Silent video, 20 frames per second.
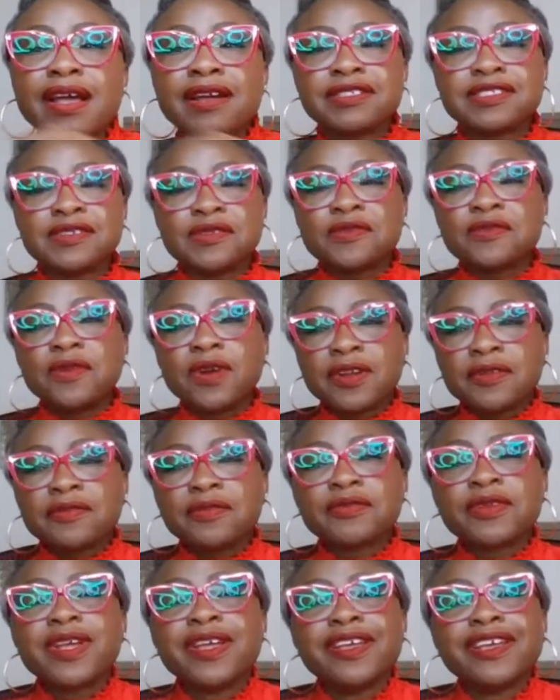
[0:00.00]
So one of
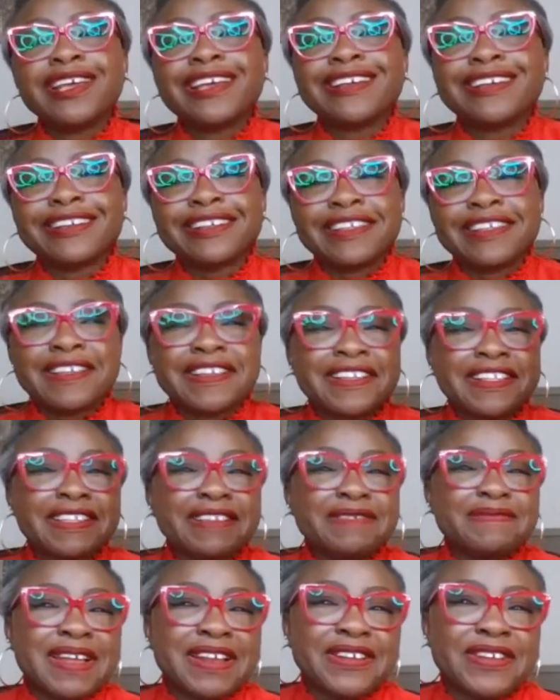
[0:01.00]

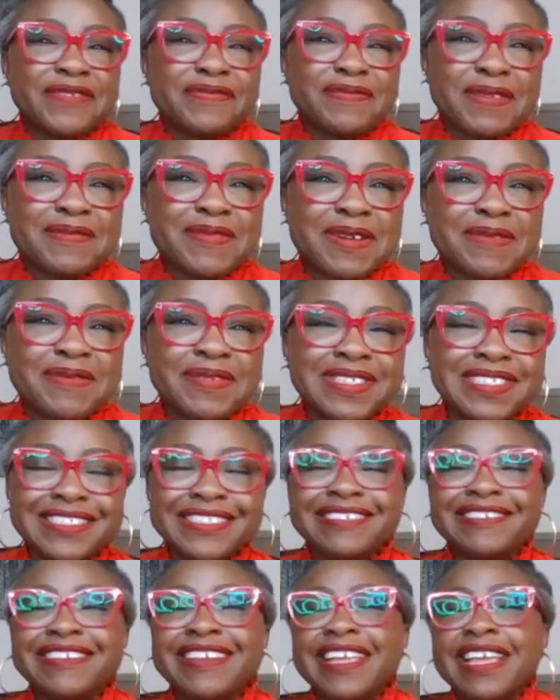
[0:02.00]
I don't know if my mom is
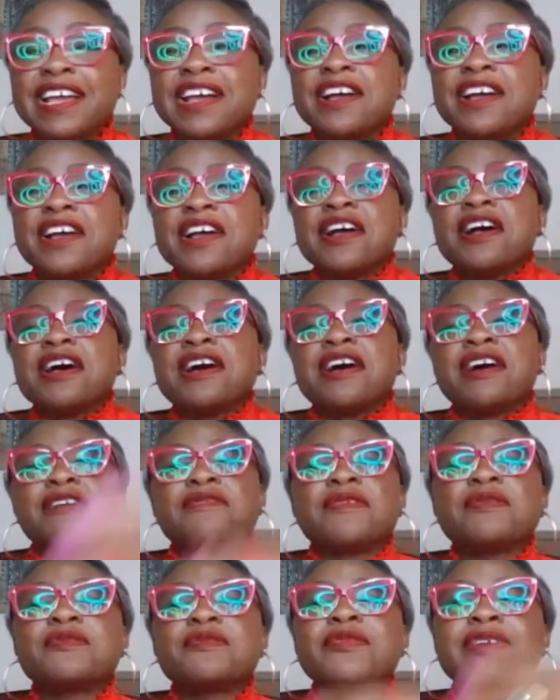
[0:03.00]
still here.
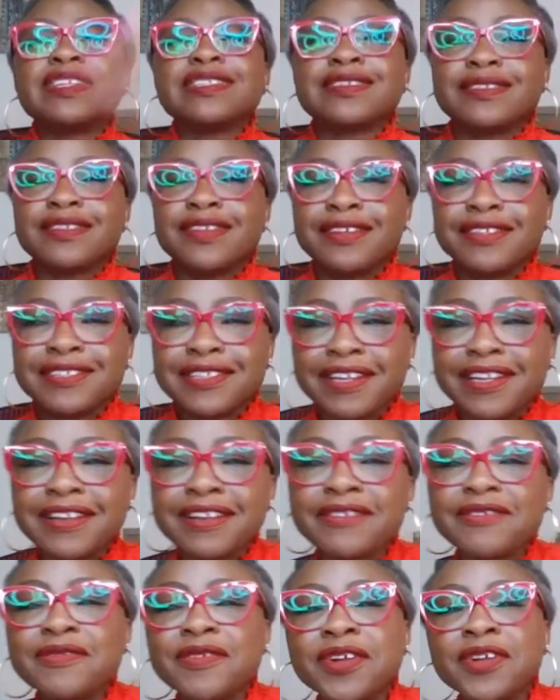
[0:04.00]
When we went to London,
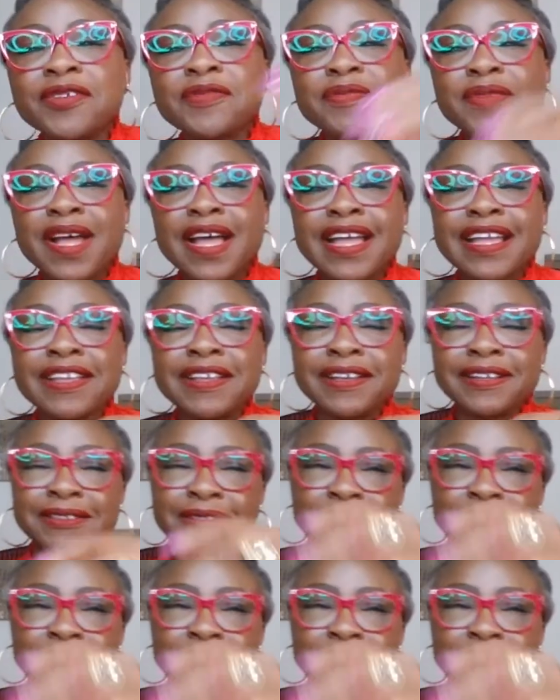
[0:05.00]
one of my